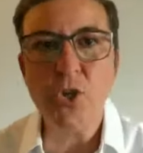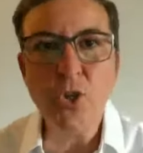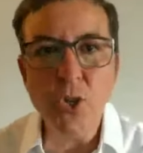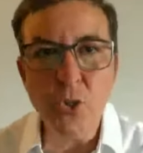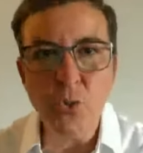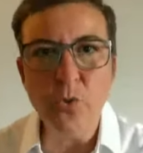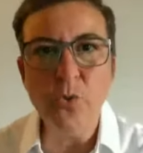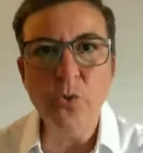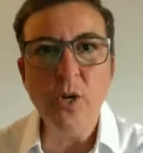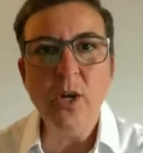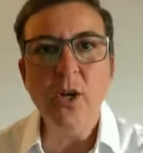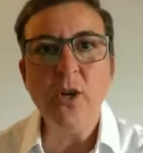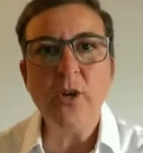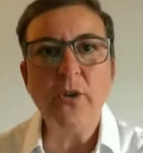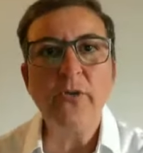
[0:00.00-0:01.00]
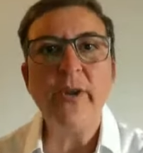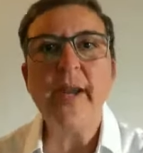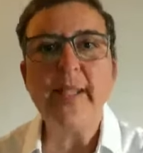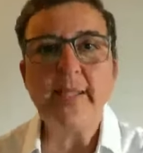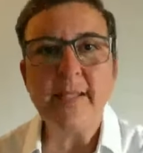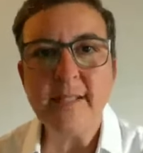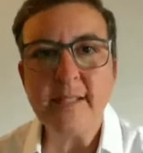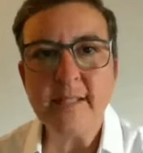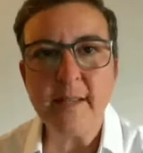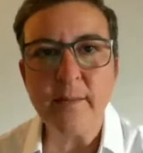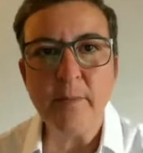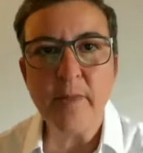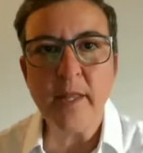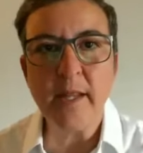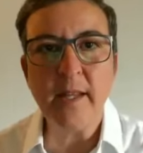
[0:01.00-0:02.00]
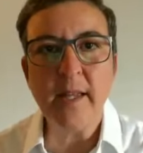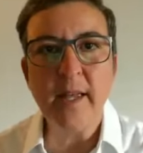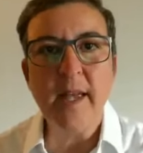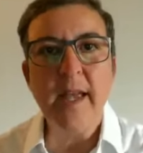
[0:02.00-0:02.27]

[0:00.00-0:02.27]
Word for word: you creating something